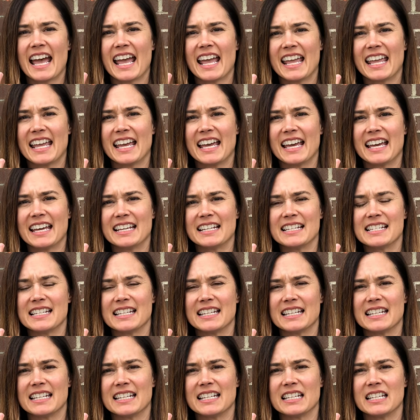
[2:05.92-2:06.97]
And
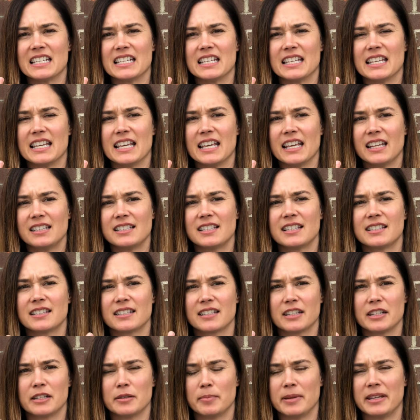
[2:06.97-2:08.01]
it's
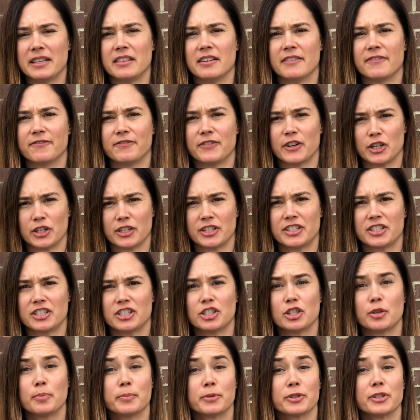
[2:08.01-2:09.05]
going to be the
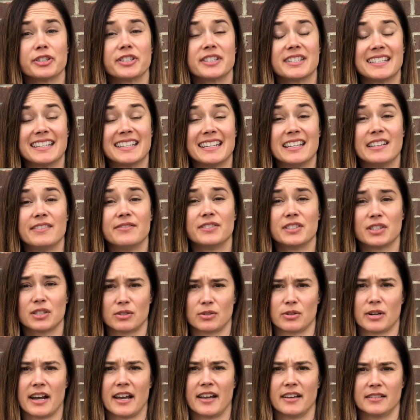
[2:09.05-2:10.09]
first to perceive
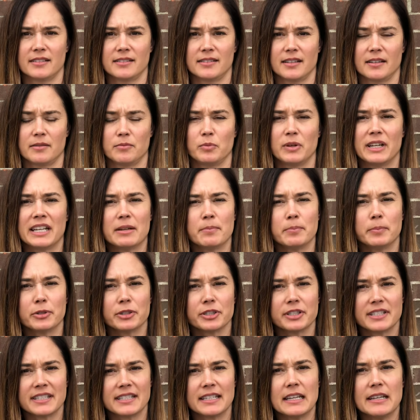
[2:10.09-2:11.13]
stress. And when it
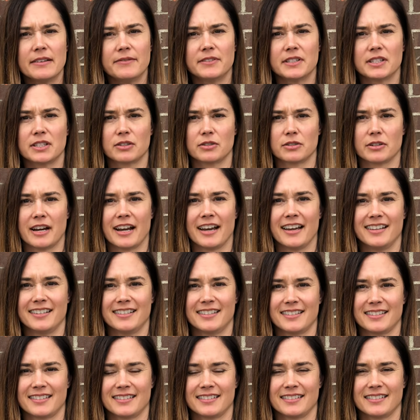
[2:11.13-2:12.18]
perceives
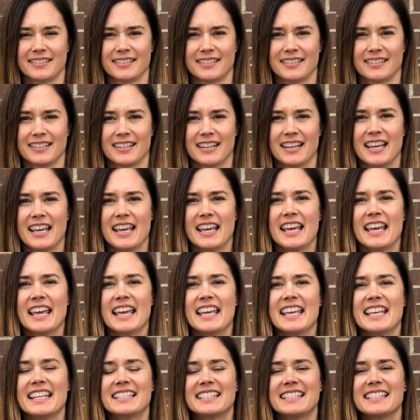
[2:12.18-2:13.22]
stress,
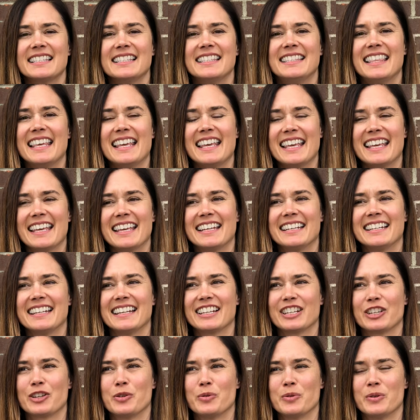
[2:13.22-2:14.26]
it's then
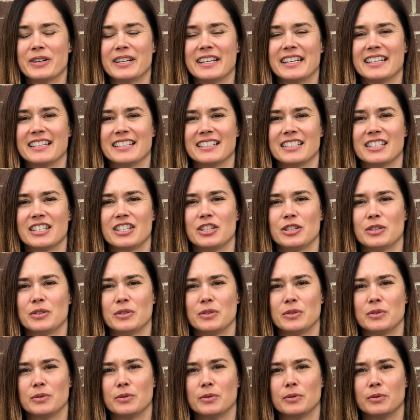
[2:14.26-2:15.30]
going
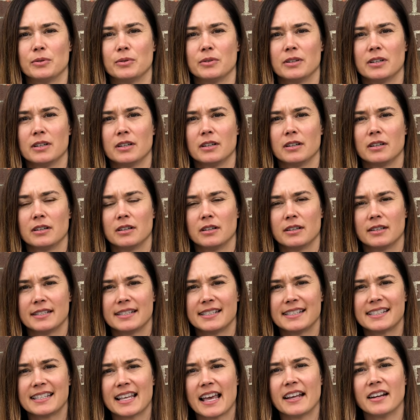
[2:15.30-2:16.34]
to
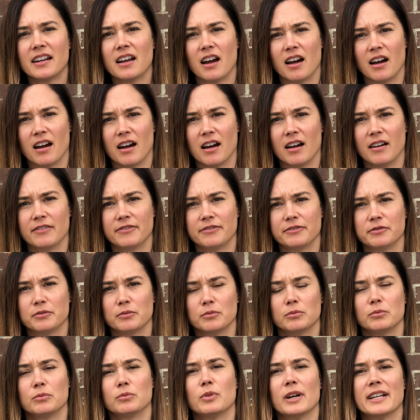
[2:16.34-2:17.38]
set off
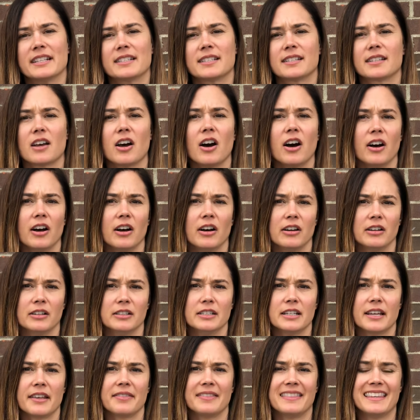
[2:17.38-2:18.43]
what's
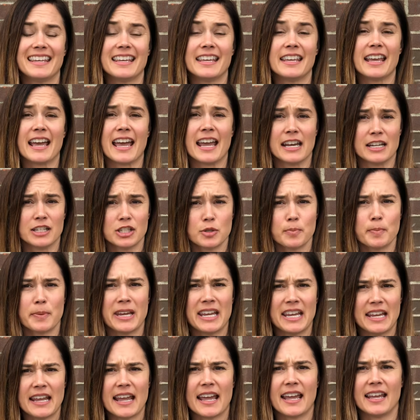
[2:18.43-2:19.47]
called the
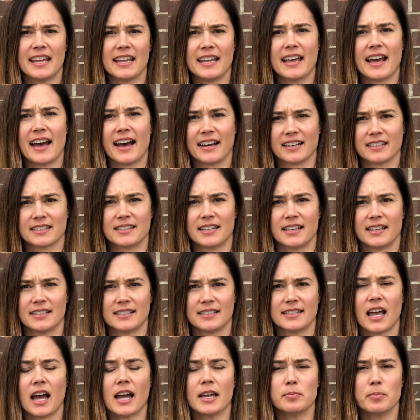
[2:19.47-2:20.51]
HPA
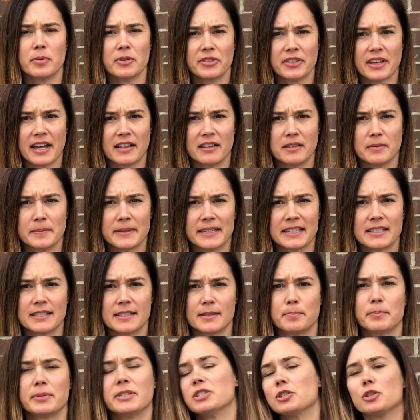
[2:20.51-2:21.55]
axis, hypothalamus